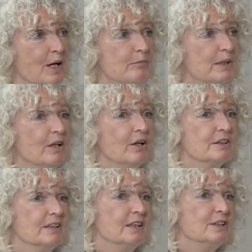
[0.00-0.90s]

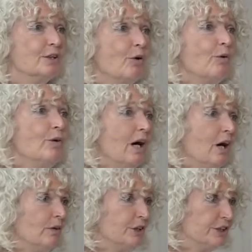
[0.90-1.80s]
because it's all
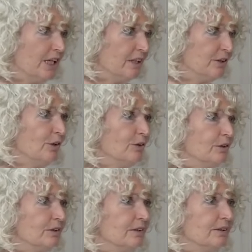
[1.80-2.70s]
our shadow
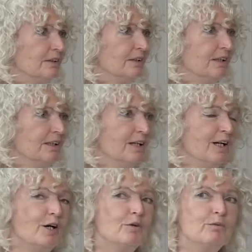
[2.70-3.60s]

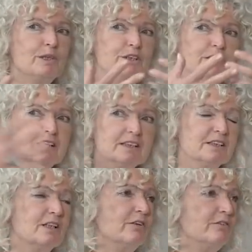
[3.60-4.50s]
which is
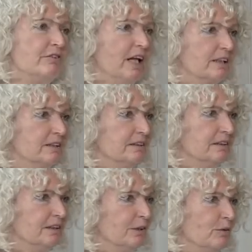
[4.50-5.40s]
reflected
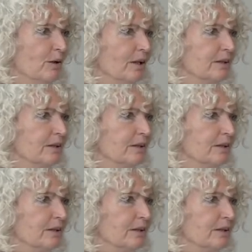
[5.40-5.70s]
in the world.